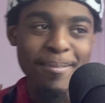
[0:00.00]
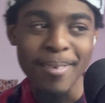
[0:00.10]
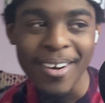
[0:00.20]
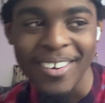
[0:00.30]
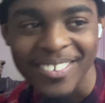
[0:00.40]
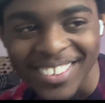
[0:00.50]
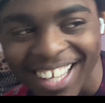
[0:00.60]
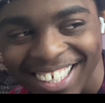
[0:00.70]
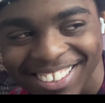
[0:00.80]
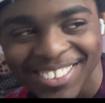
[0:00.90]
bro,
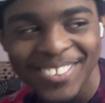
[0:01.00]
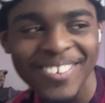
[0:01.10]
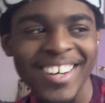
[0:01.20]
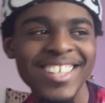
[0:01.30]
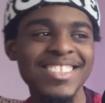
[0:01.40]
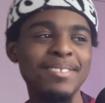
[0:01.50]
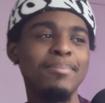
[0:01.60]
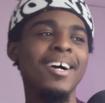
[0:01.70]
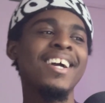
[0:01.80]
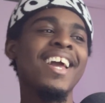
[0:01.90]
that's crazy.
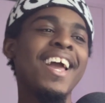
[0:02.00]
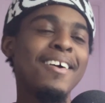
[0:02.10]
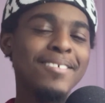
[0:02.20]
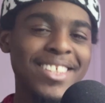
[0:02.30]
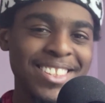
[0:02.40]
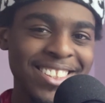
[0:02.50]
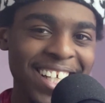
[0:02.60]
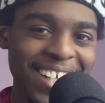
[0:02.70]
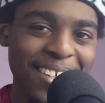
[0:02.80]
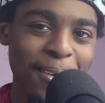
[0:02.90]
Buckingham is
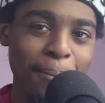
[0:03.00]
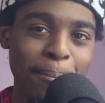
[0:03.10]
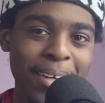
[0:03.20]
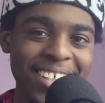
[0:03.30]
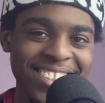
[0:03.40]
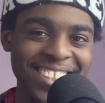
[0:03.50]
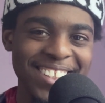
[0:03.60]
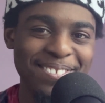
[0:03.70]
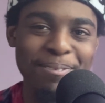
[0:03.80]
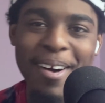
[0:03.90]
standing no
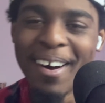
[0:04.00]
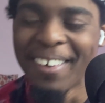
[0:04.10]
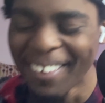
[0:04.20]
business, bro